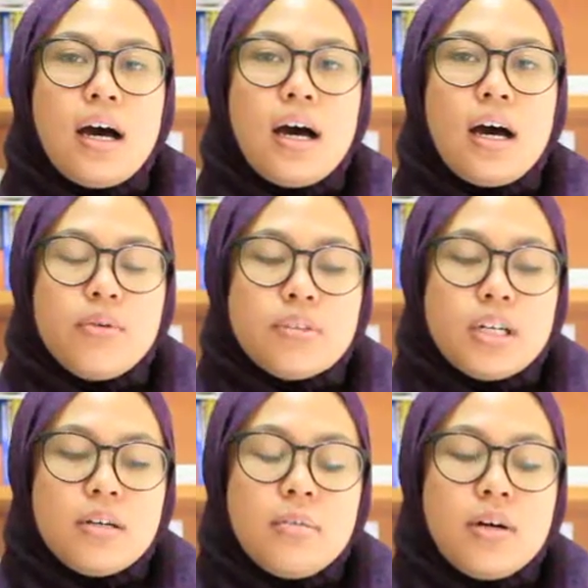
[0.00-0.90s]
I would
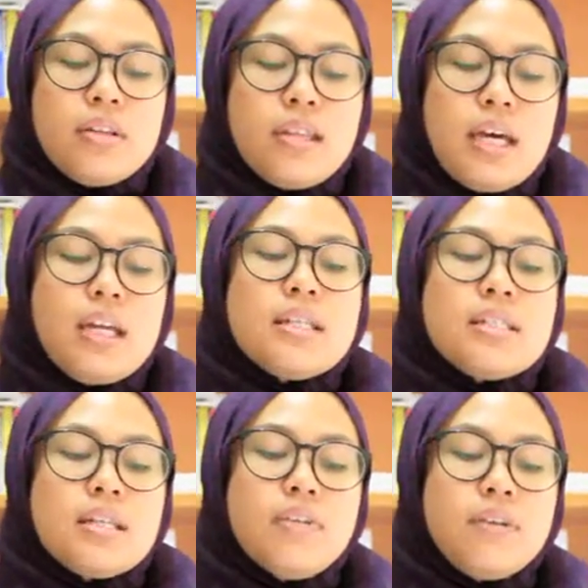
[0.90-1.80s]
talk about that
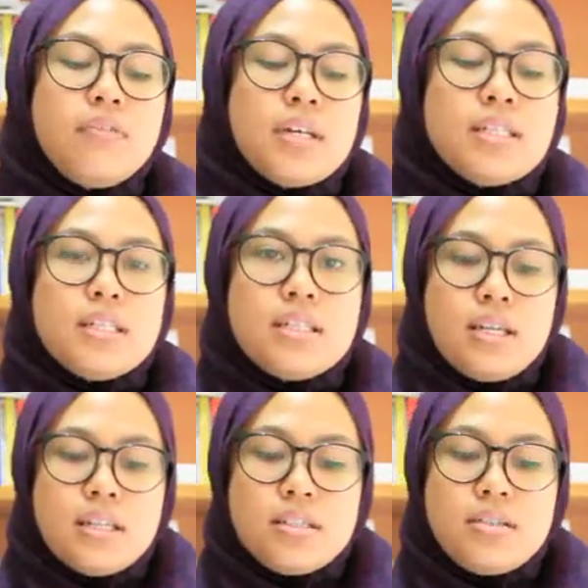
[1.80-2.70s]
self-defense is a
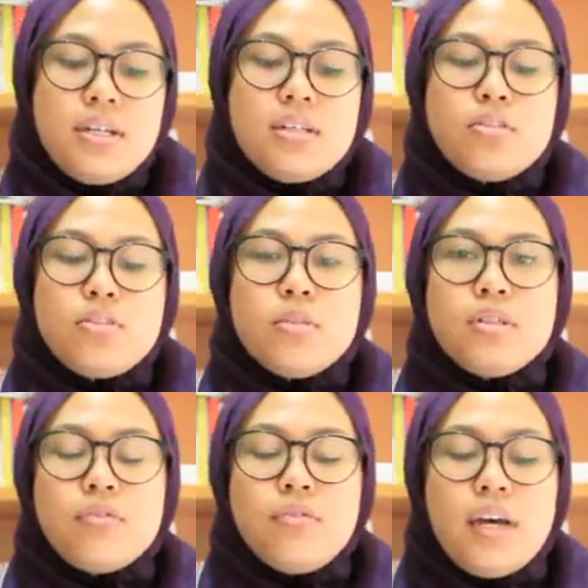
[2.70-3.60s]
necessary
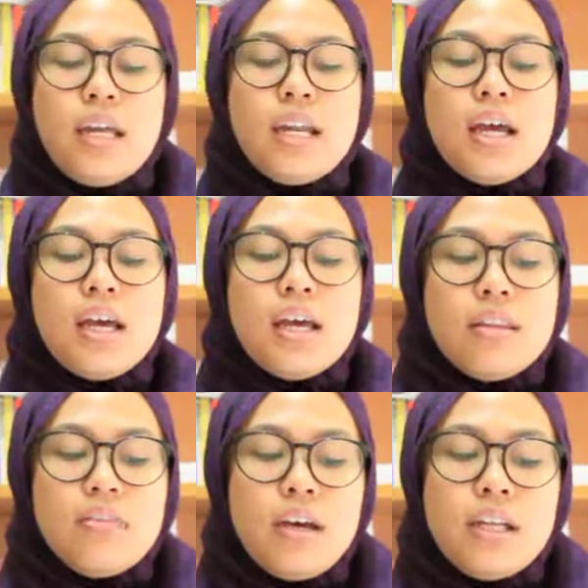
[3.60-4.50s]
instrument to fight
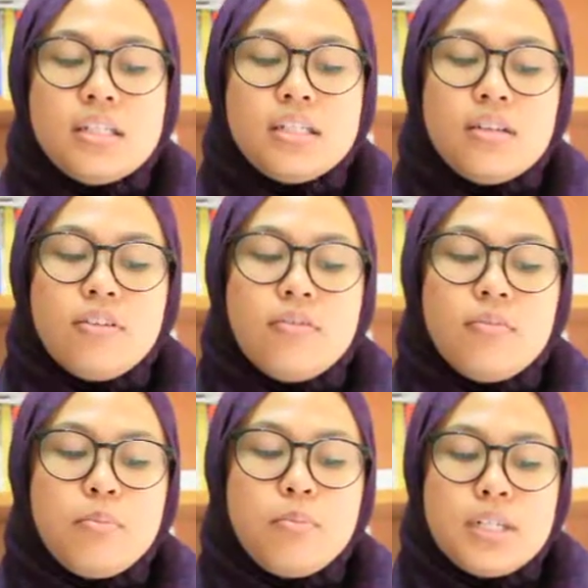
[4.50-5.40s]
the violation of
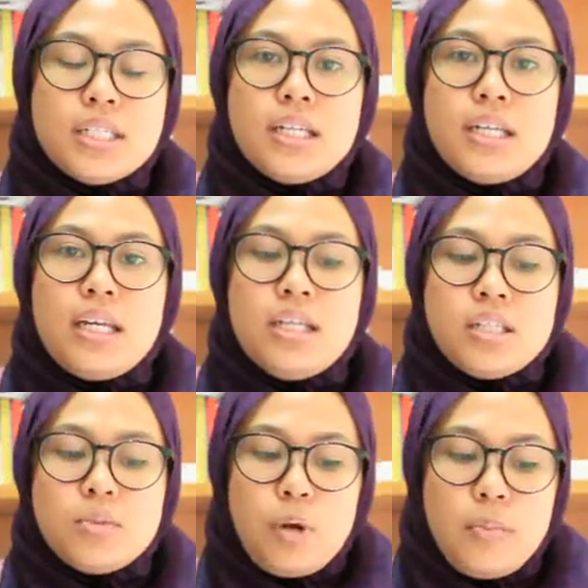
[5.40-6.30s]
person and
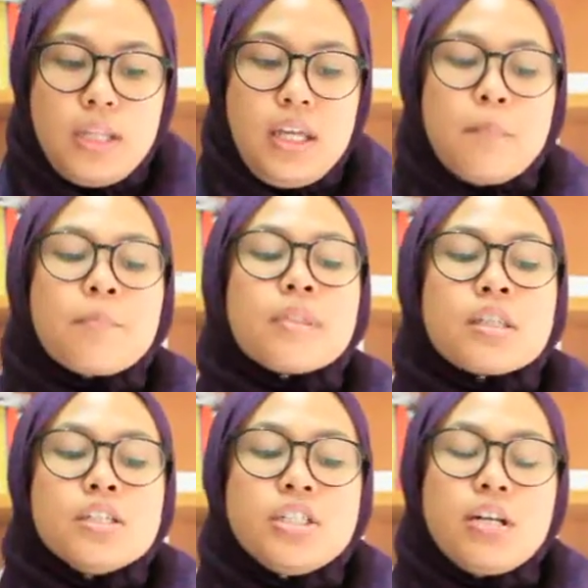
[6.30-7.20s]
his property.
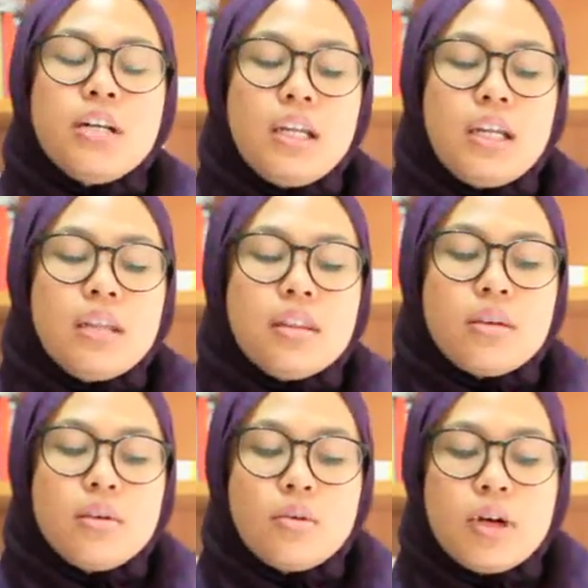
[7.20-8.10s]
Generally,
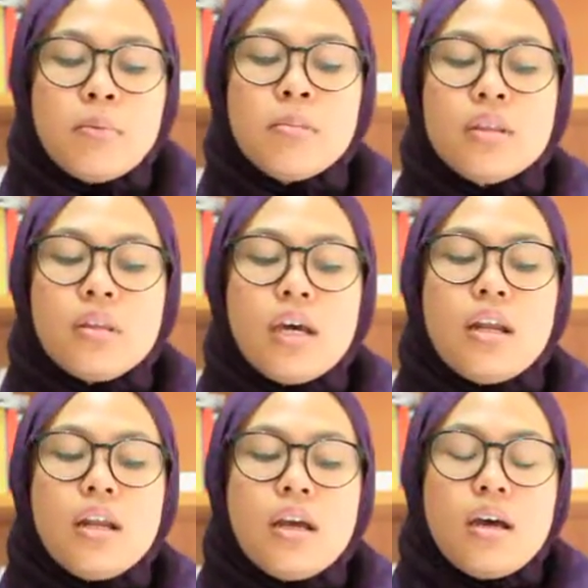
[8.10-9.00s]
the requirement
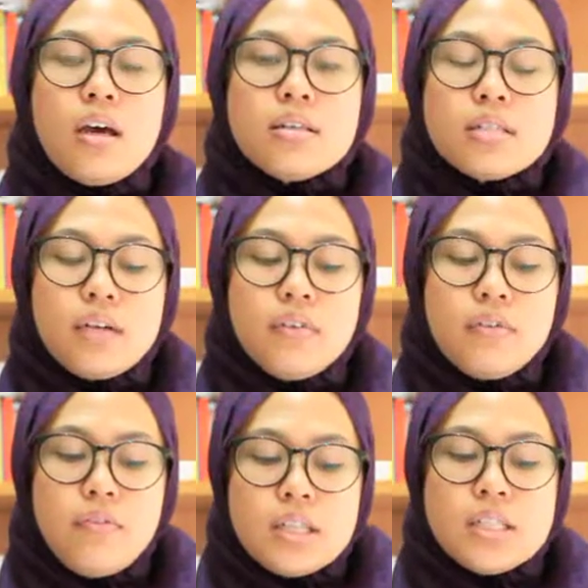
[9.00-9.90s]
that
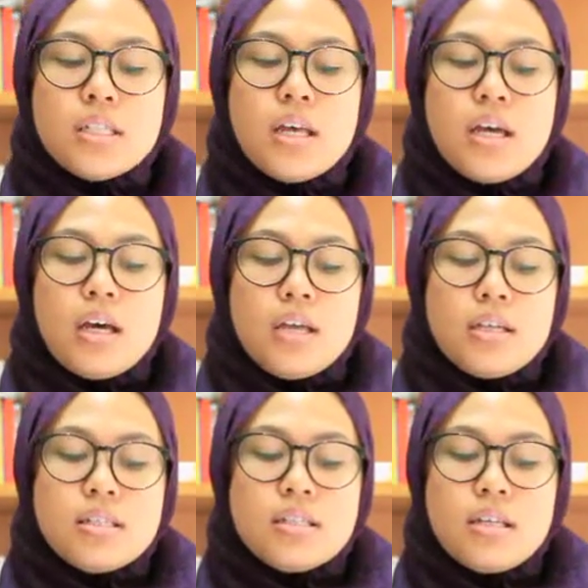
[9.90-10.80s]
self-defense
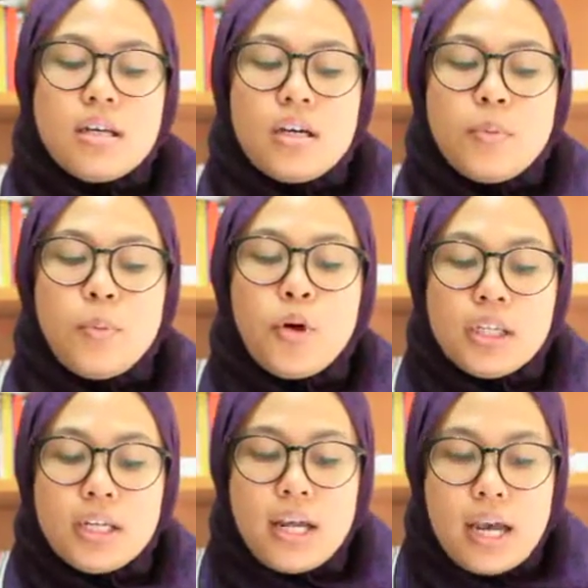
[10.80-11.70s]
is a
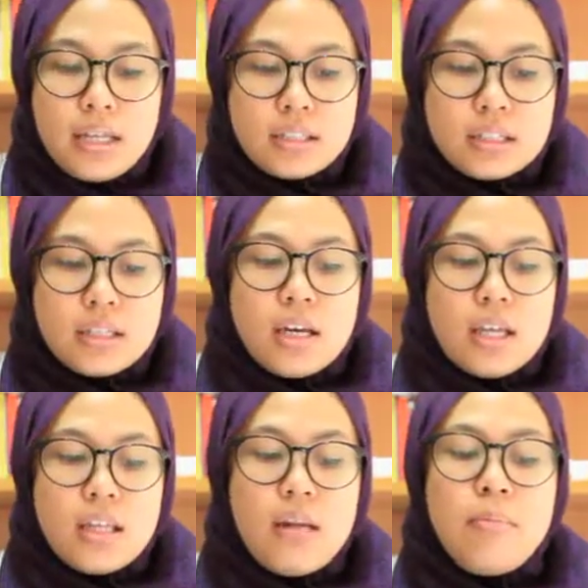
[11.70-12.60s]
purported act
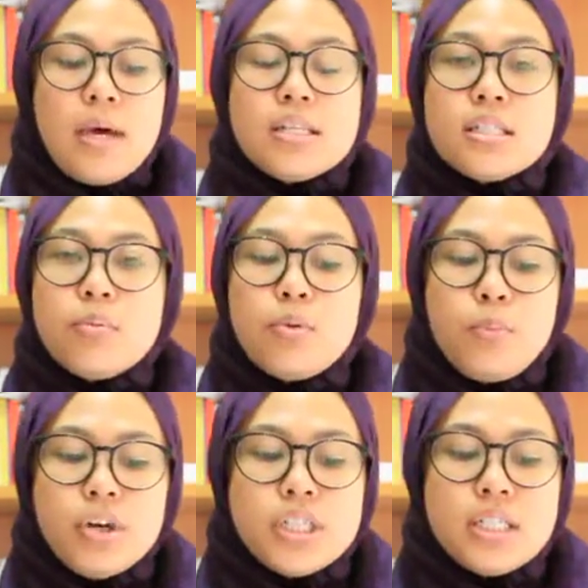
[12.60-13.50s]
that bears some
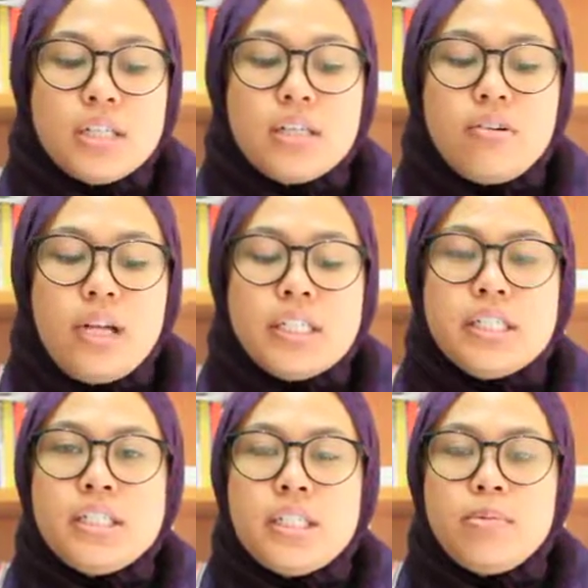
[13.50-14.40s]
proportionate
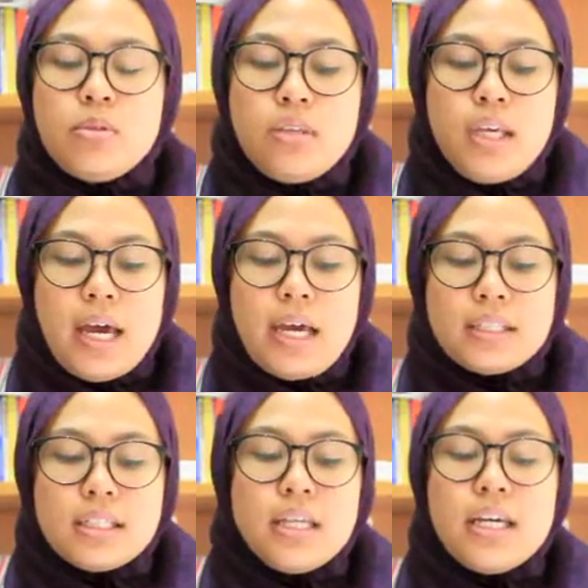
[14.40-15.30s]
relationship to the
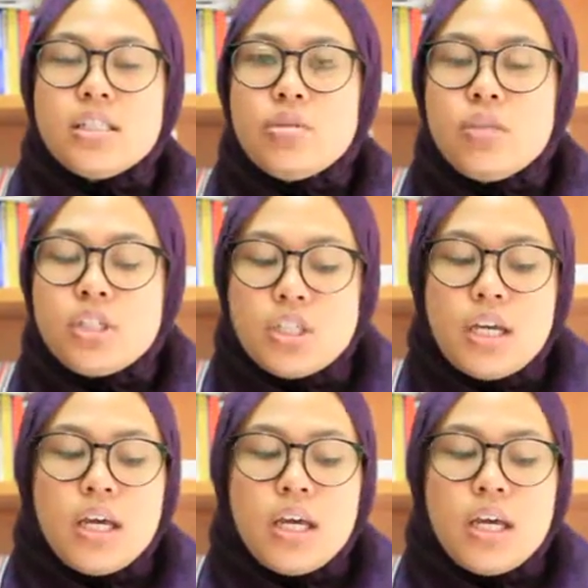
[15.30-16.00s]
act against which